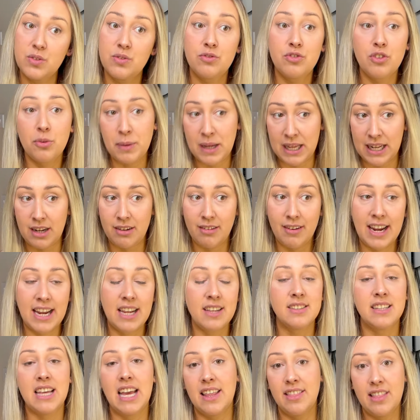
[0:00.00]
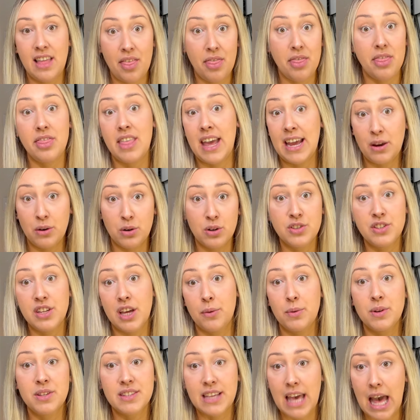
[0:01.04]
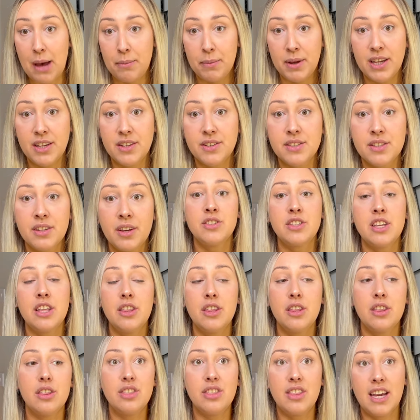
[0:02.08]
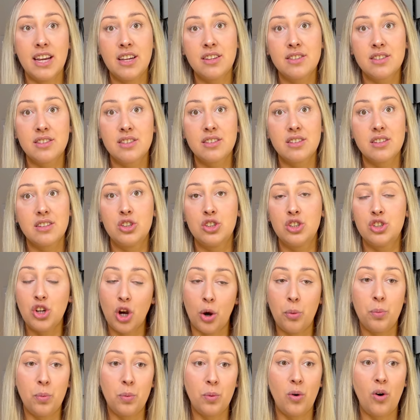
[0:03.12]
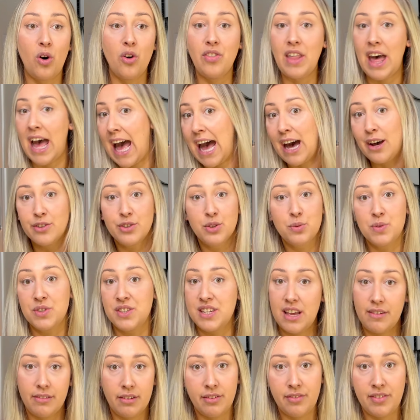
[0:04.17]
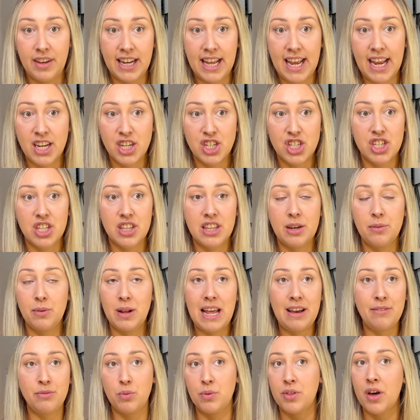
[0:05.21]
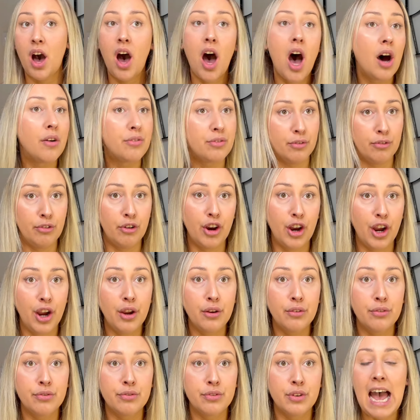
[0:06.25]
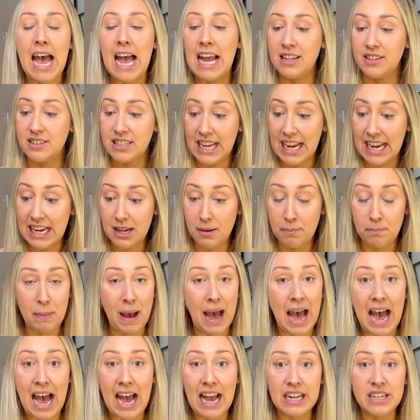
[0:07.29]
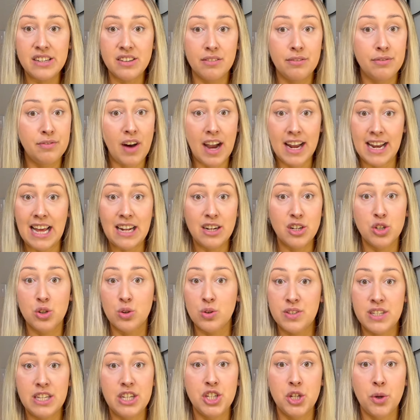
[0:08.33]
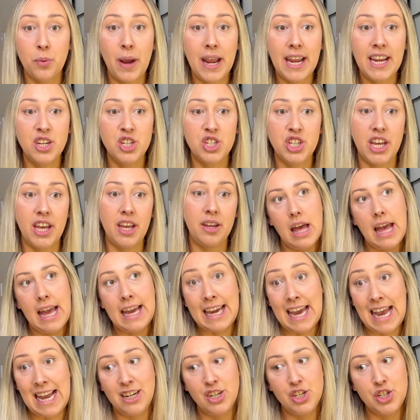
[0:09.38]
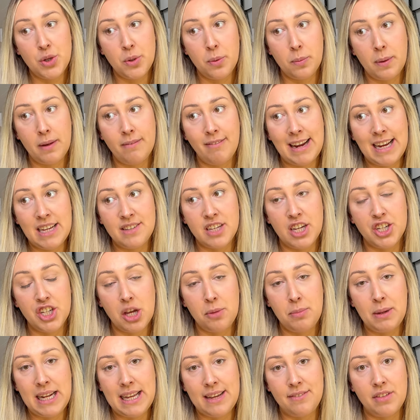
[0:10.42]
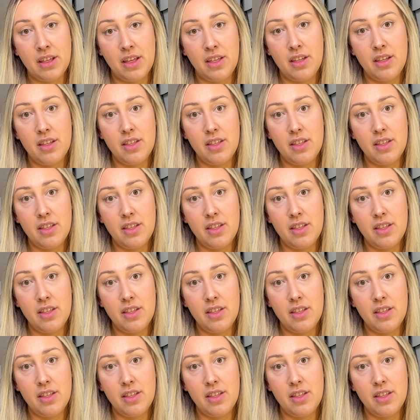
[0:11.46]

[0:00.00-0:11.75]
from Hillary saying that they also were scammers. So that this job on the house was never finished. They were left with half a roof and in a bad financial situation. Again, doing my research, I believe that